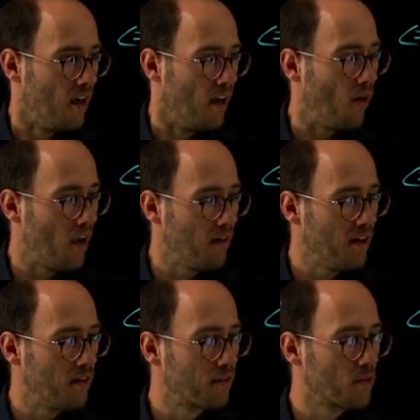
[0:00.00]
However,
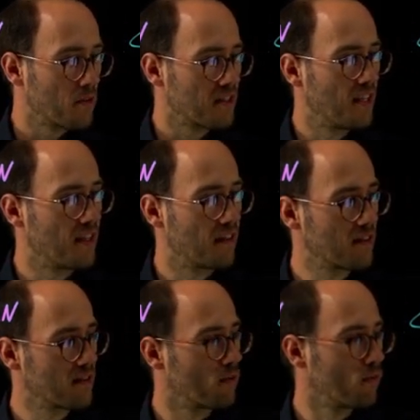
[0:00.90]
of course, this
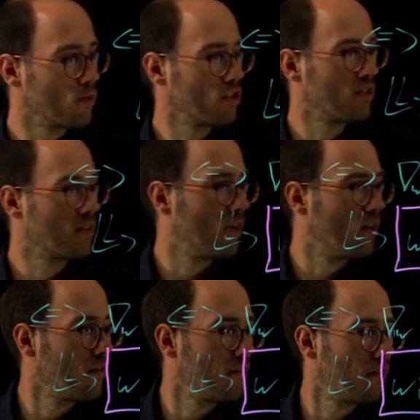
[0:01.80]
solution
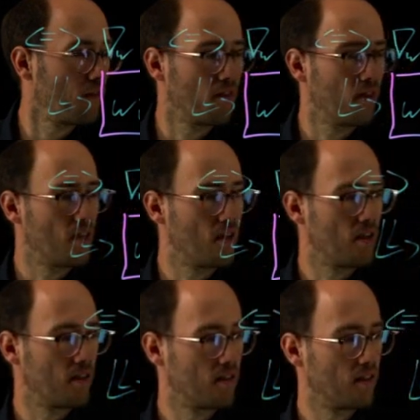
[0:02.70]
of the
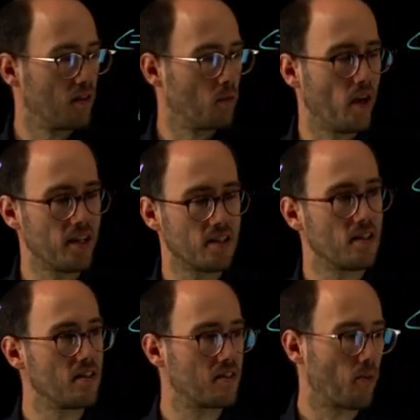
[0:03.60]
weighted
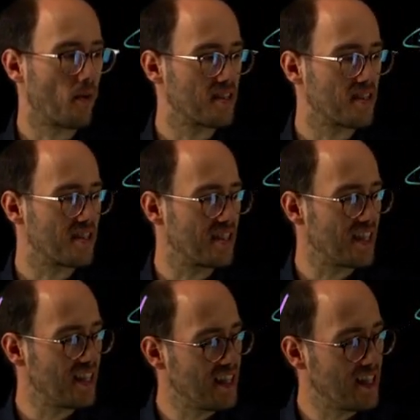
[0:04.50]
least squares is
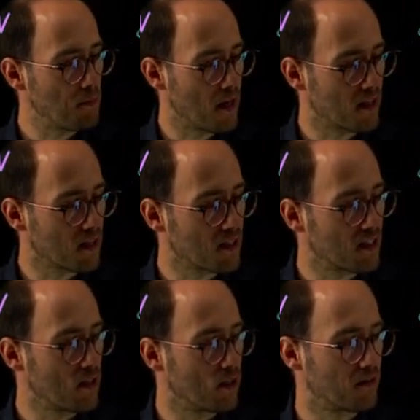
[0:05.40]

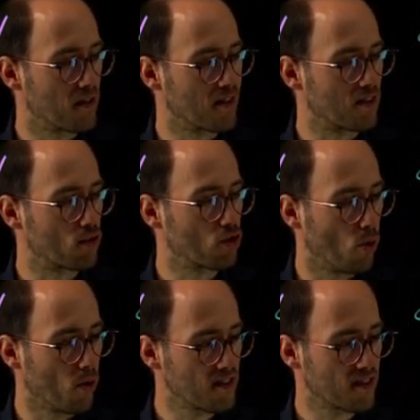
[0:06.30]
independently of this
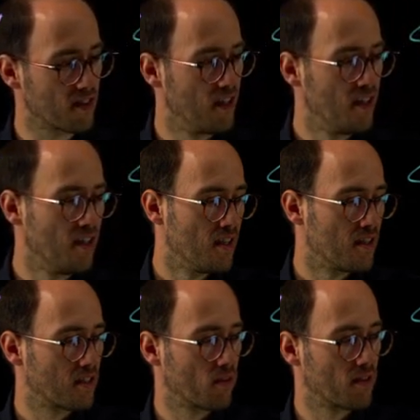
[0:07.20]
choice.
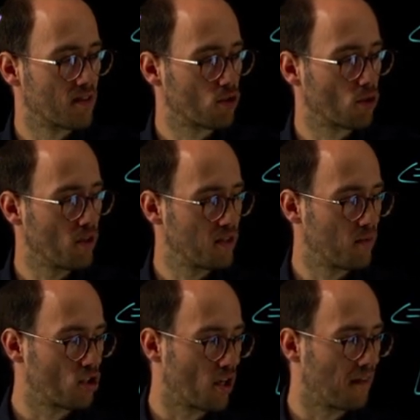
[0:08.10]
So this choice,
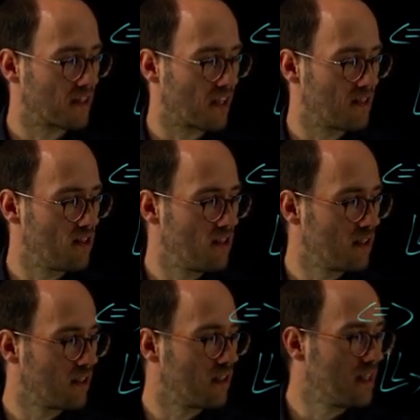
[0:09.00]
which I've sketched here,
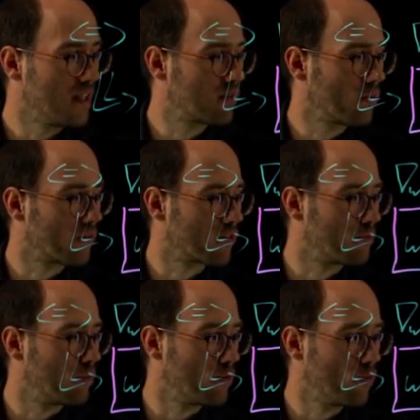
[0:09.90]
leading to this
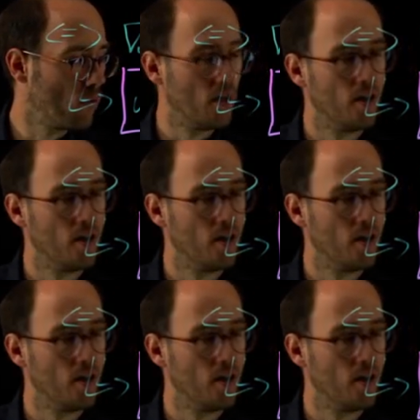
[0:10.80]
blue